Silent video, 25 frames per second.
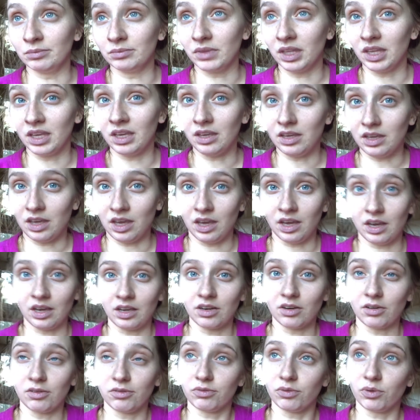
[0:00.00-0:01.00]
He
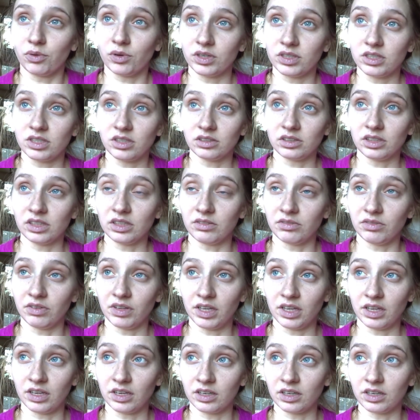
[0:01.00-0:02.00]
can't afford to live
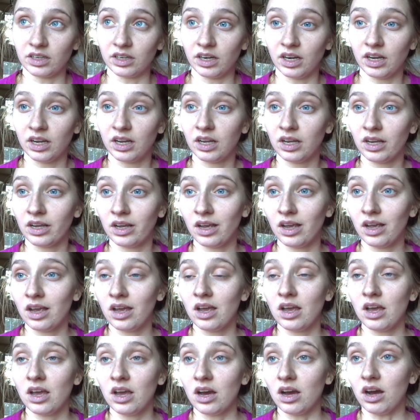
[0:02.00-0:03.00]
here
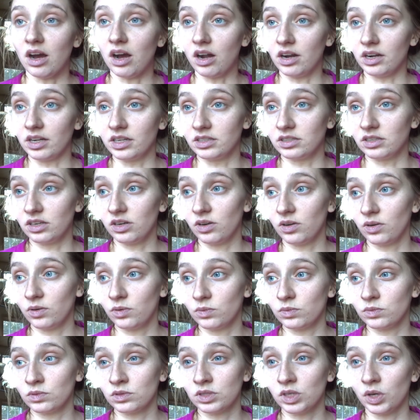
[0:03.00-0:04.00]
on his
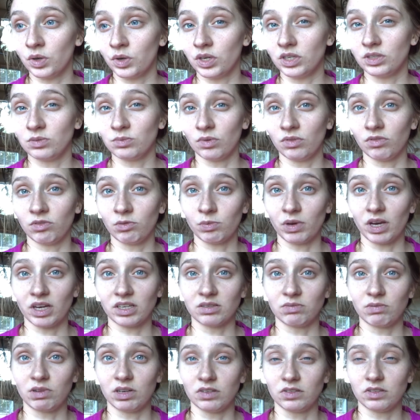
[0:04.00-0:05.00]
own, so he's moving back
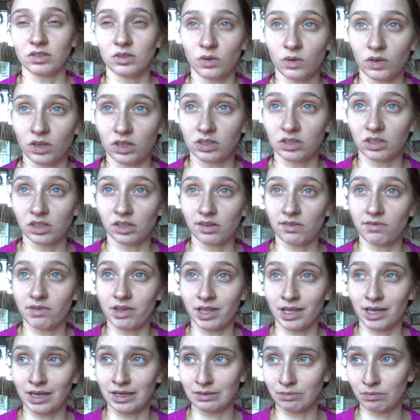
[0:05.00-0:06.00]
to Minnesota to live
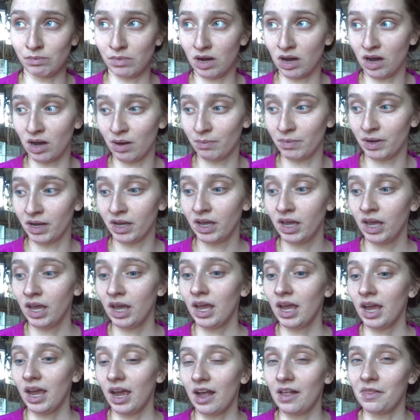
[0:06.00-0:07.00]
with his mom,
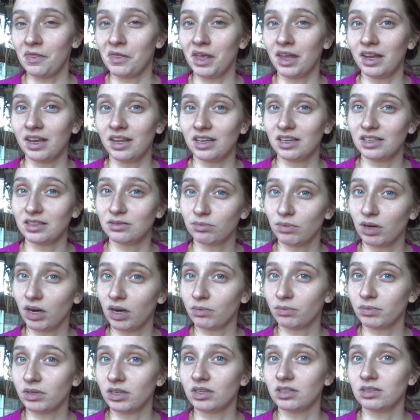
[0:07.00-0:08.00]
and then his
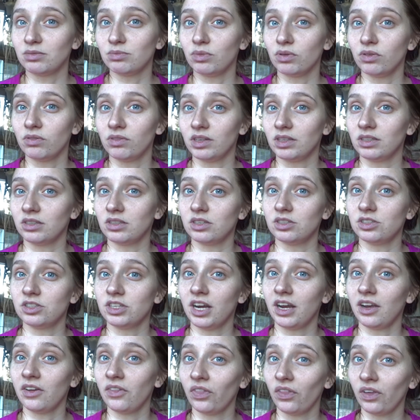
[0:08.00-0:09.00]
mom is moving to
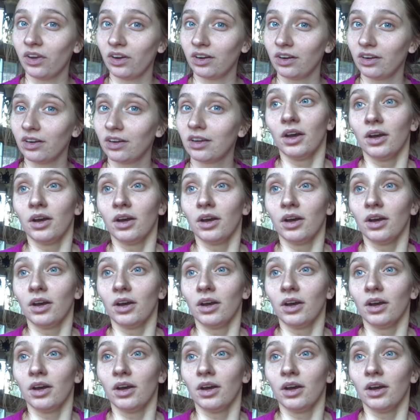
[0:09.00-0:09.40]
Chandler.